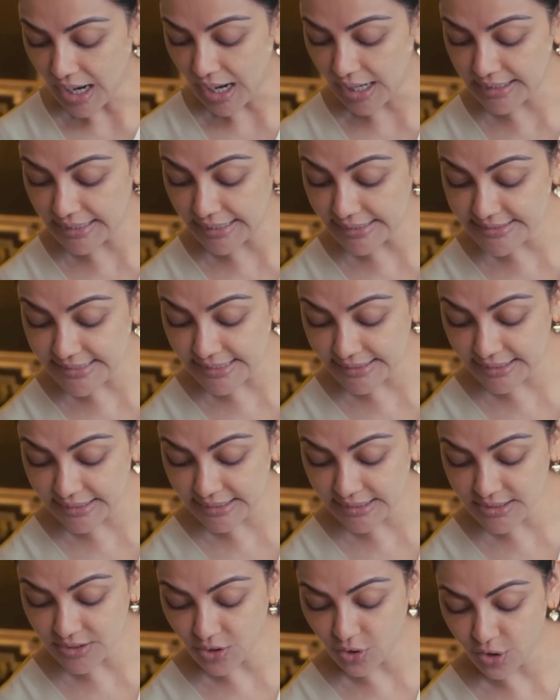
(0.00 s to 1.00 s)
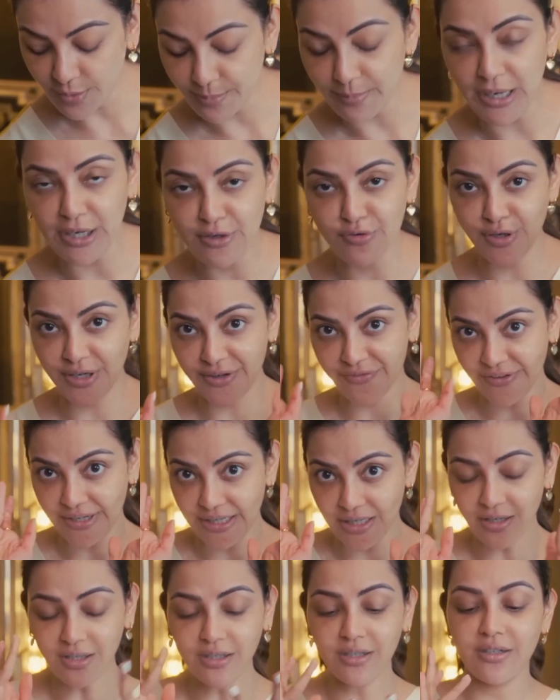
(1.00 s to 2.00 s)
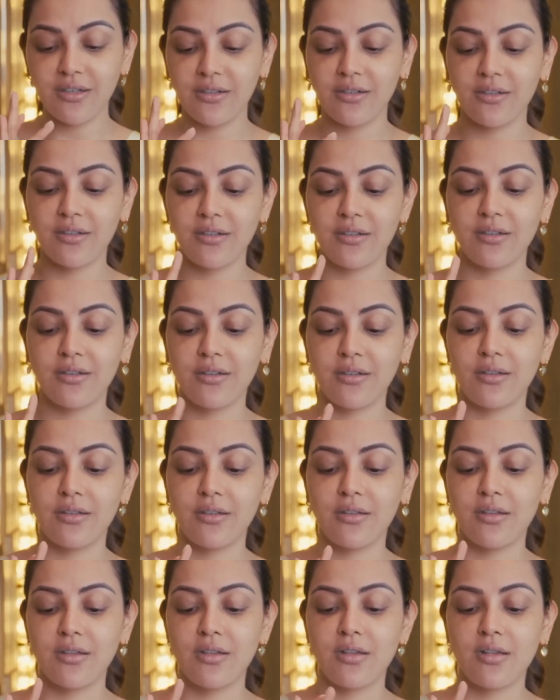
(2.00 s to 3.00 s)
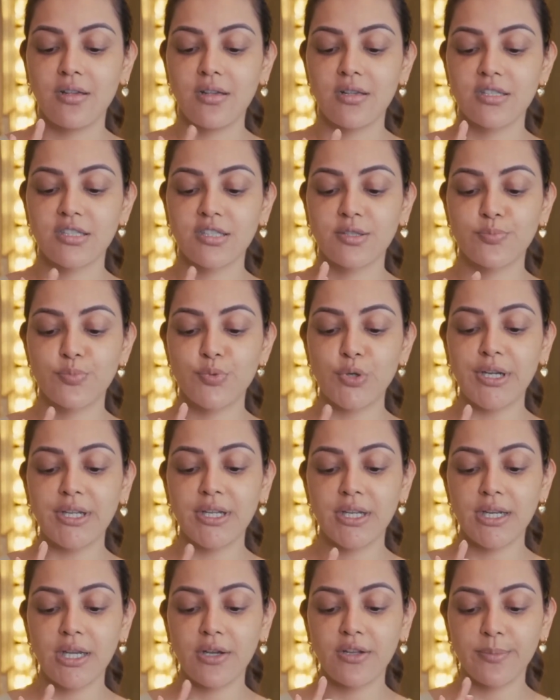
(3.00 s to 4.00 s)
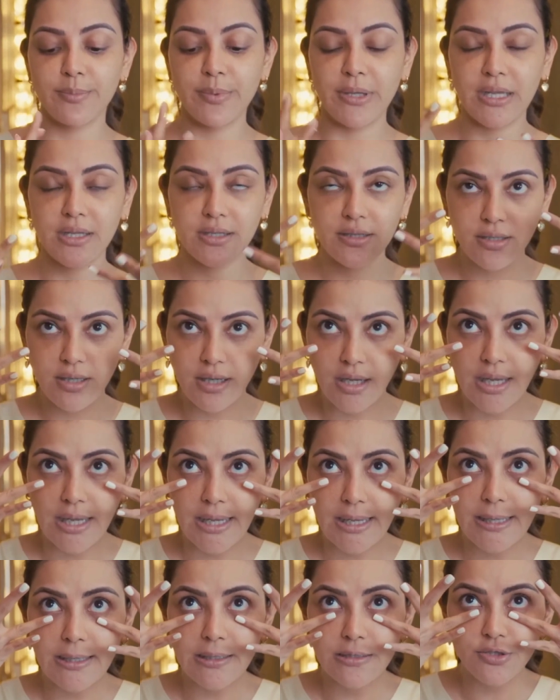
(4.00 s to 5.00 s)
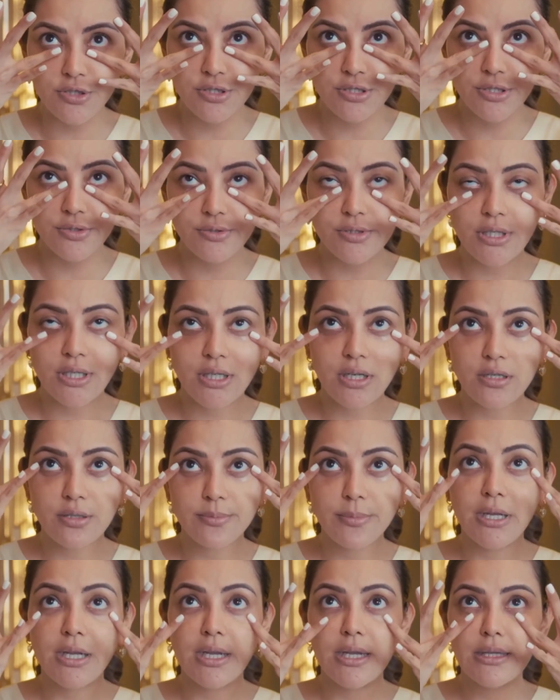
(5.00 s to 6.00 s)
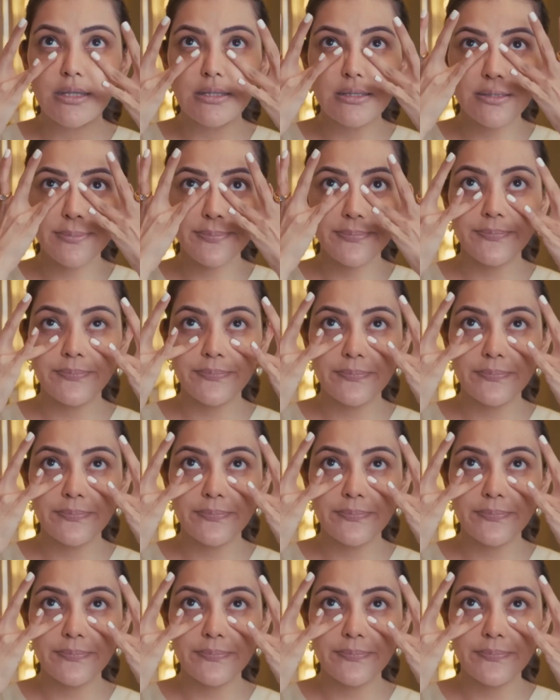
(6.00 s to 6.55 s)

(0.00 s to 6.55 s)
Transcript: I like taking it on my ring finger, spreading it out a bit and just using it under my eyes.